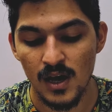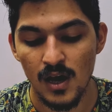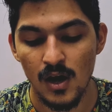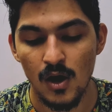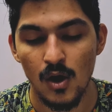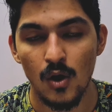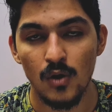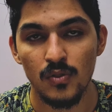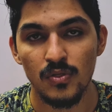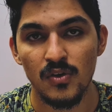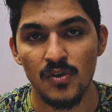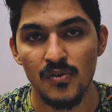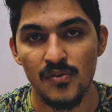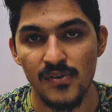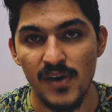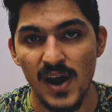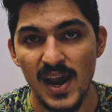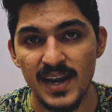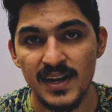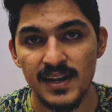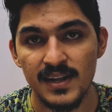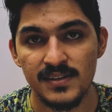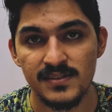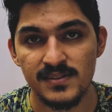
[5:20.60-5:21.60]
on the
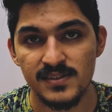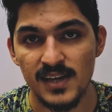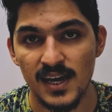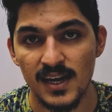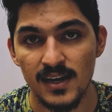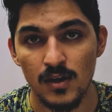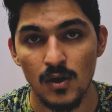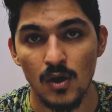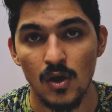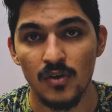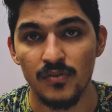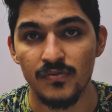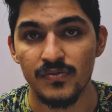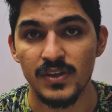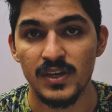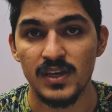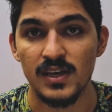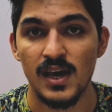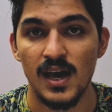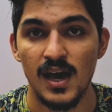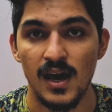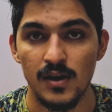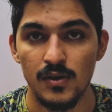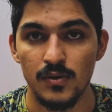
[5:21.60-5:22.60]
right hand side of the
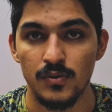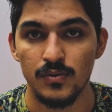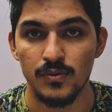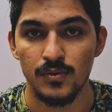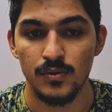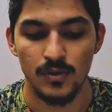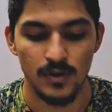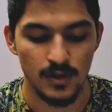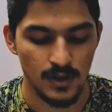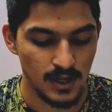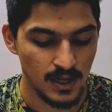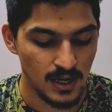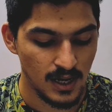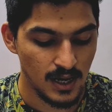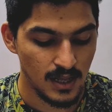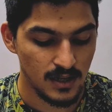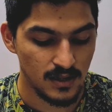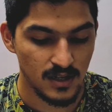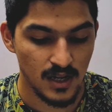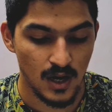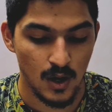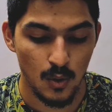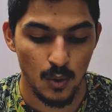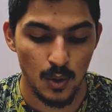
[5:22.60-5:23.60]
arrow.
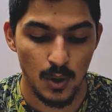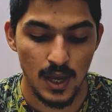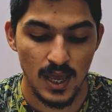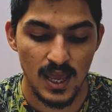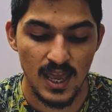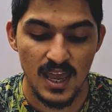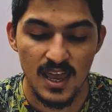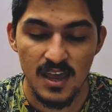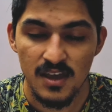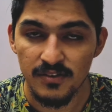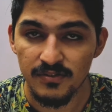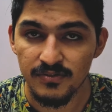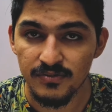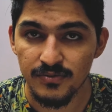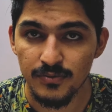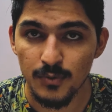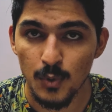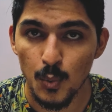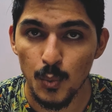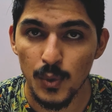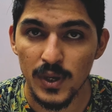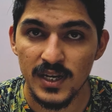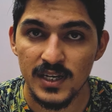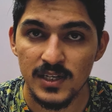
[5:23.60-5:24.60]
Now if
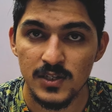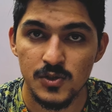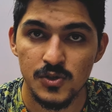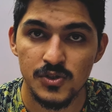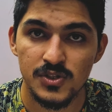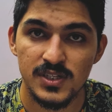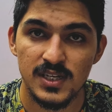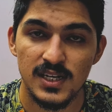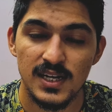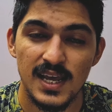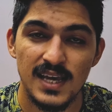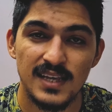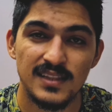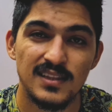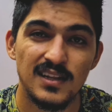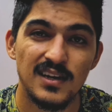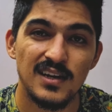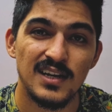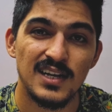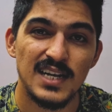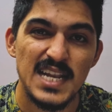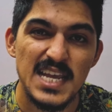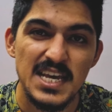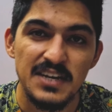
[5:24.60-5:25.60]
we need to select the
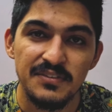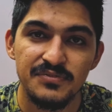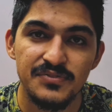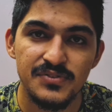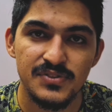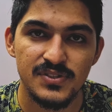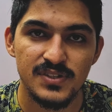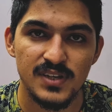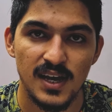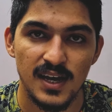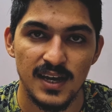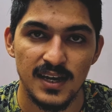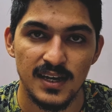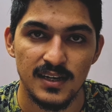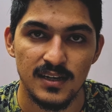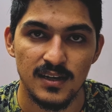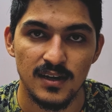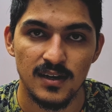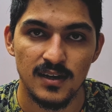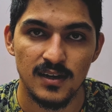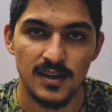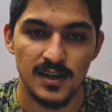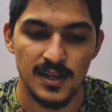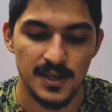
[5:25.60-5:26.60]
left side
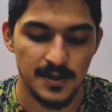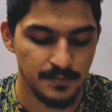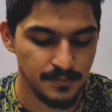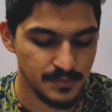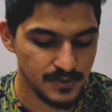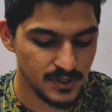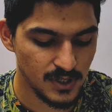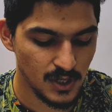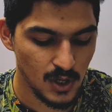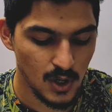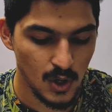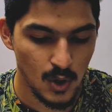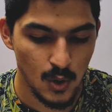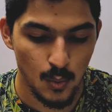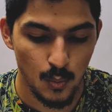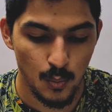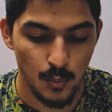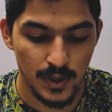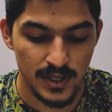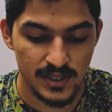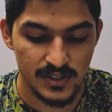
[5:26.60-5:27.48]
clips, we